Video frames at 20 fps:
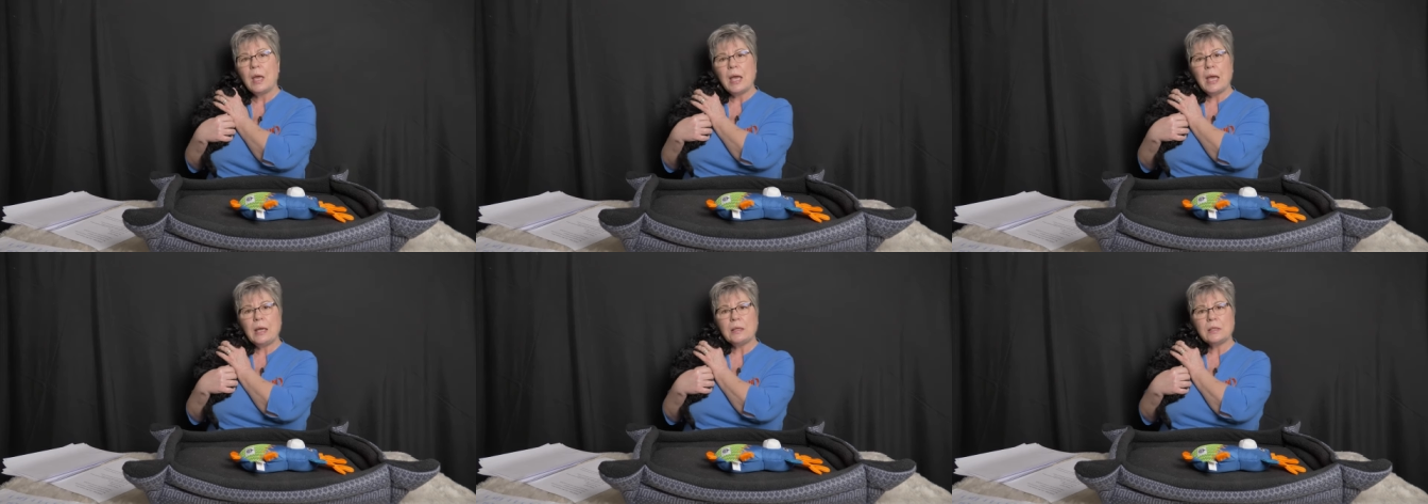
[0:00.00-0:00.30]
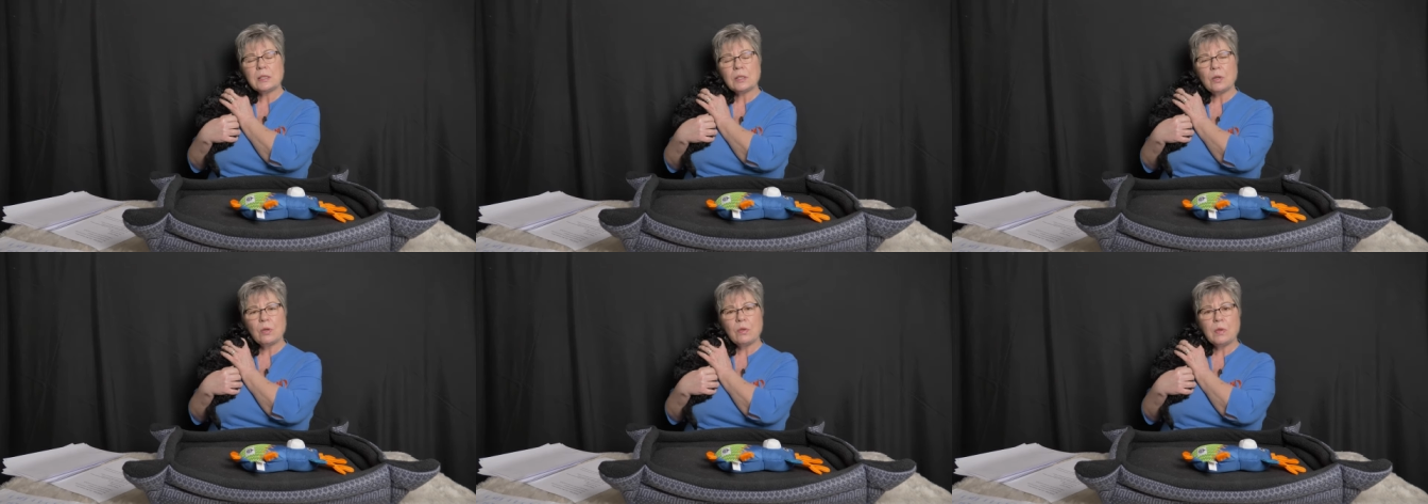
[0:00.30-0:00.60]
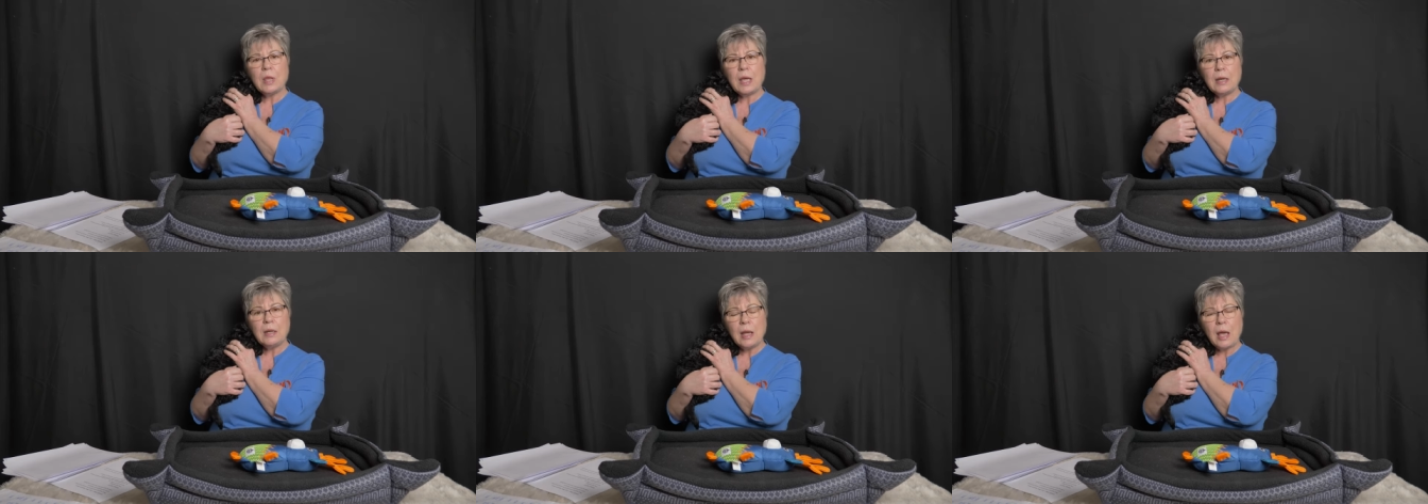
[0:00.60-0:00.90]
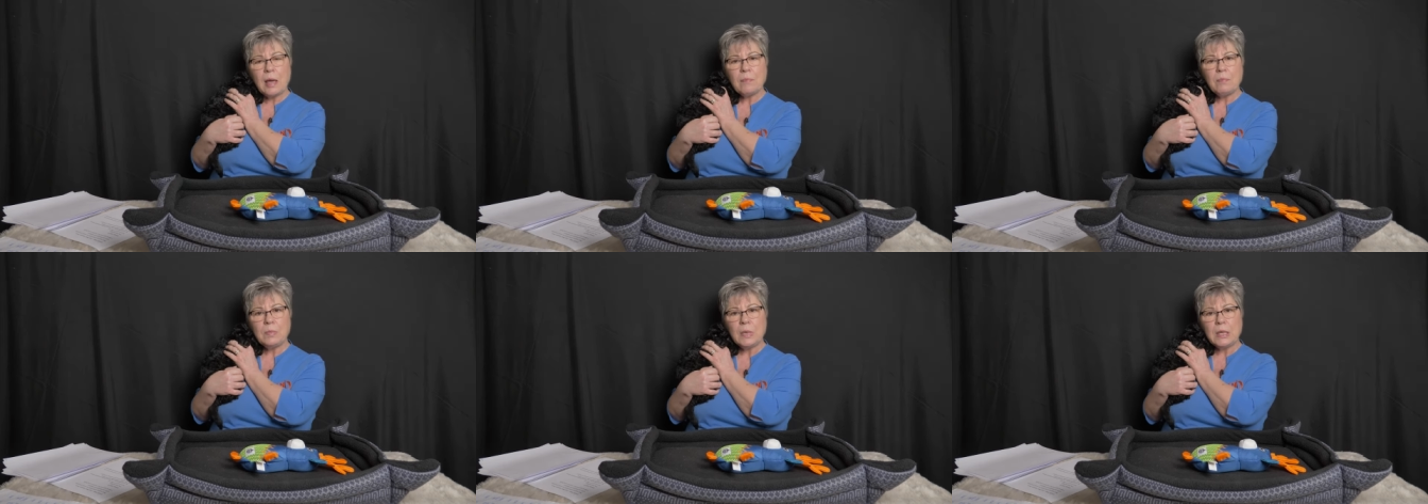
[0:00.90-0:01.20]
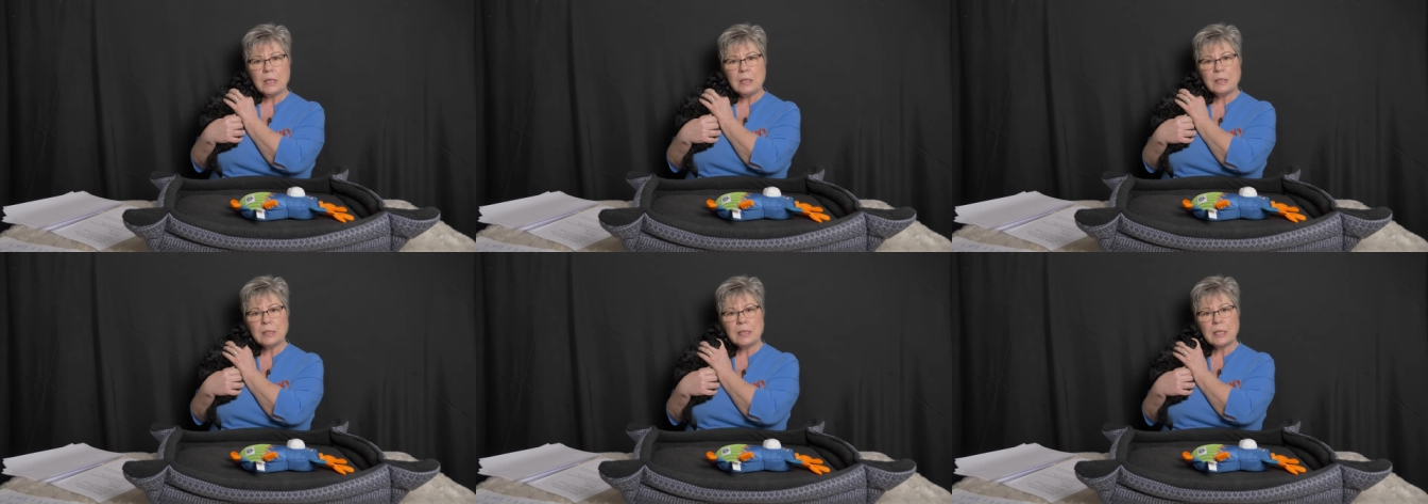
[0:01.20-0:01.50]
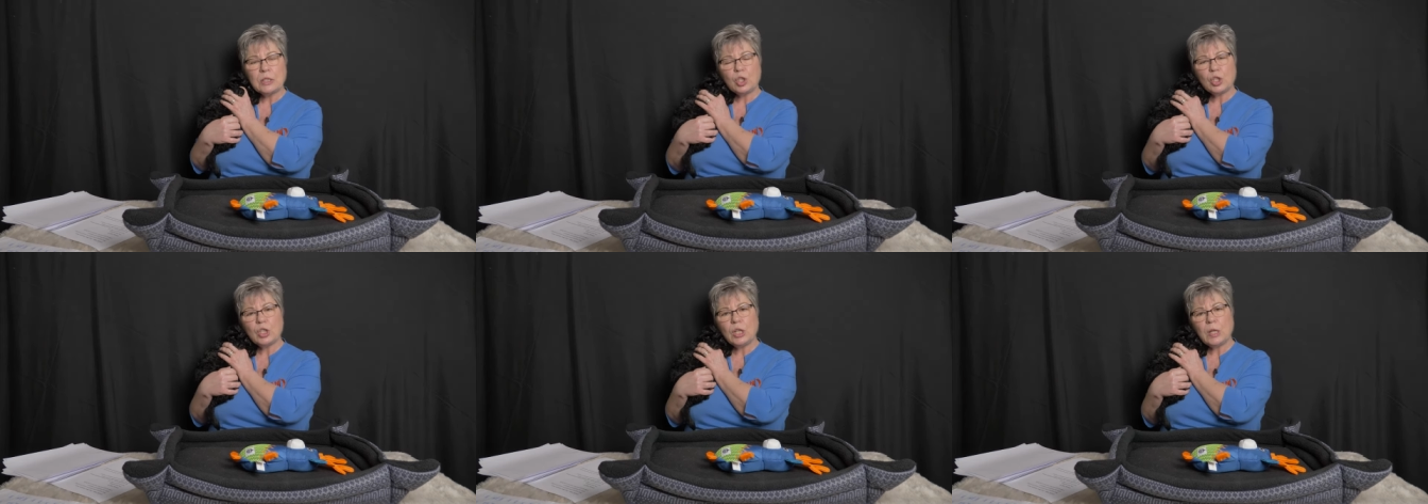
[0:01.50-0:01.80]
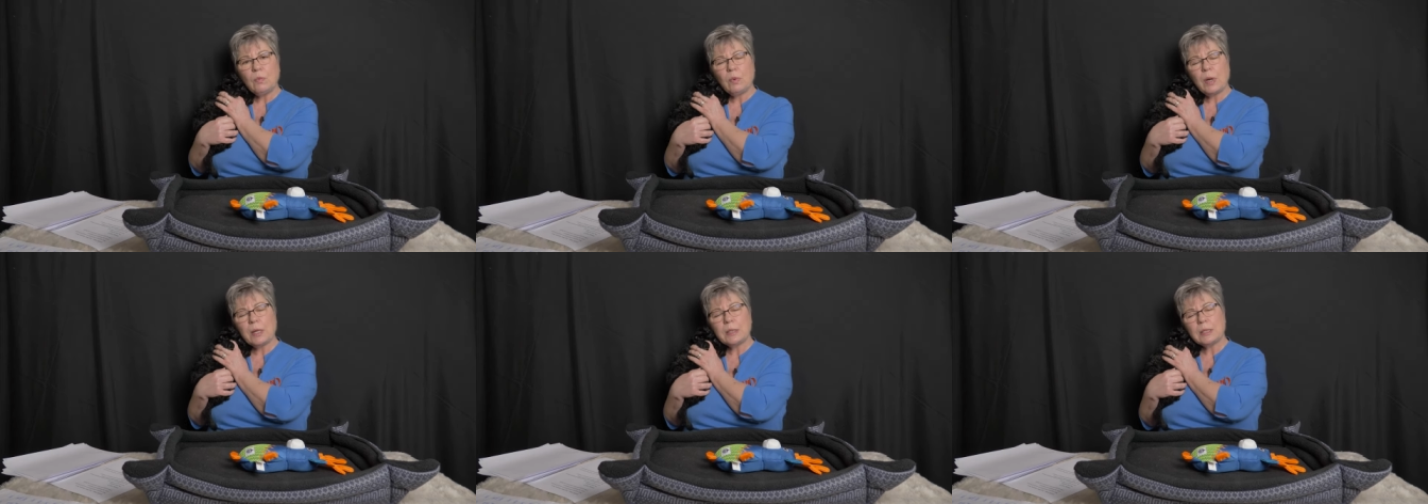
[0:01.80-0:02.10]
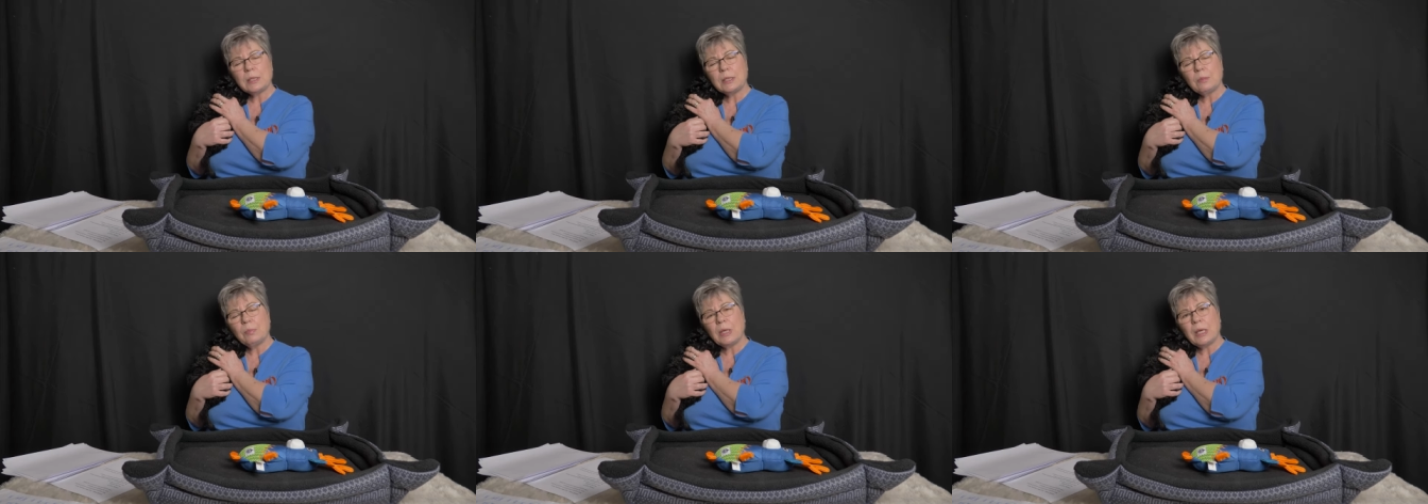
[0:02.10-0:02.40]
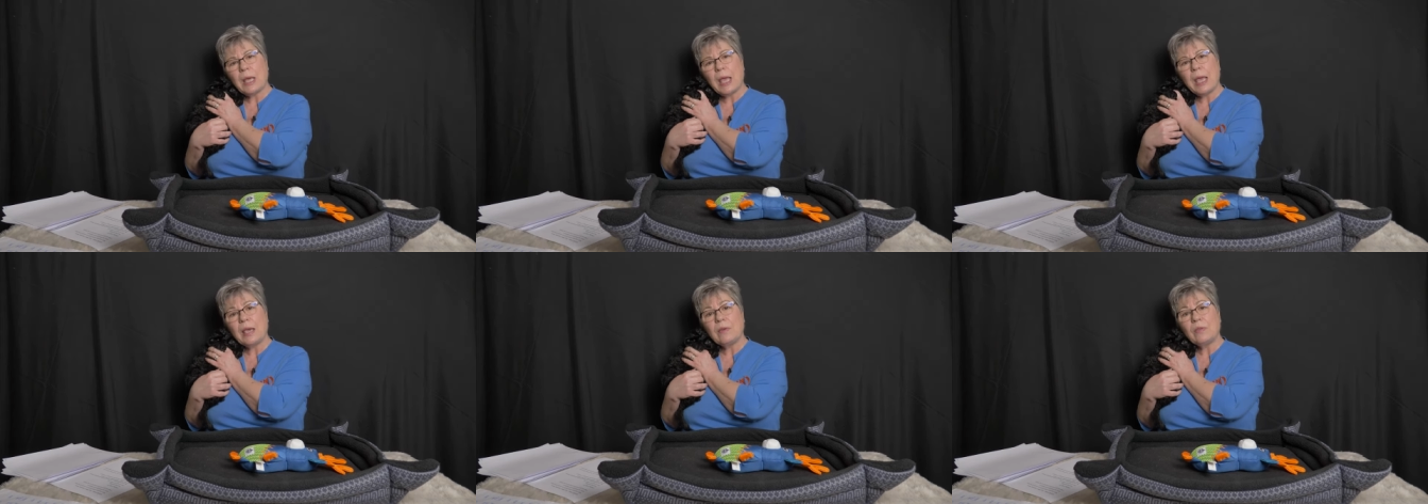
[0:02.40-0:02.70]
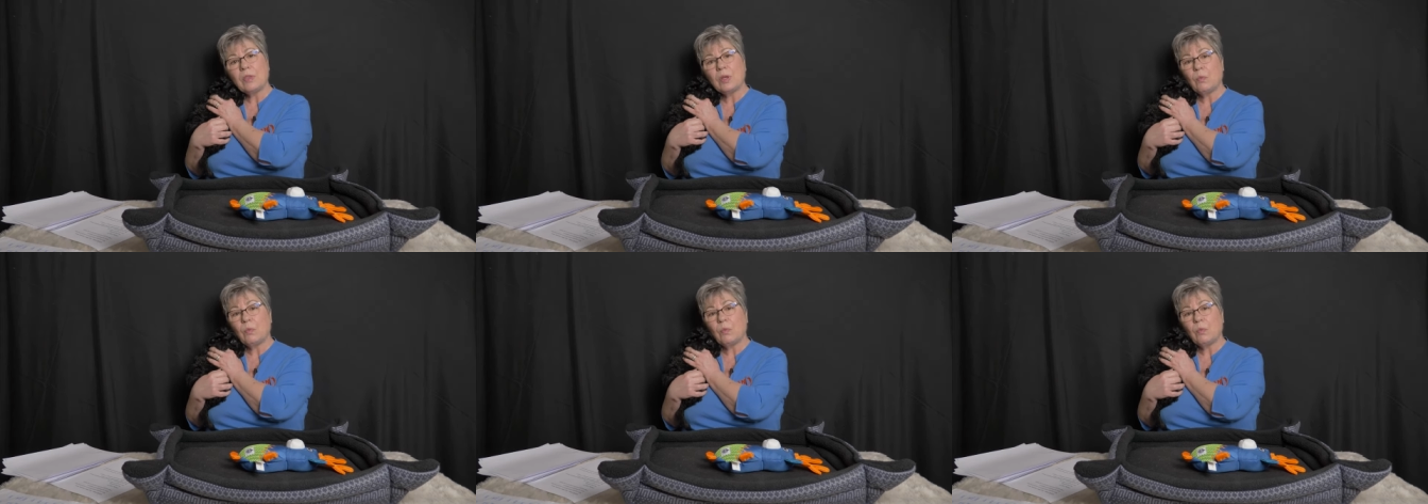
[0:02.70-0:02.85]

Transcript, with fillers: And so then that means that she wants to behave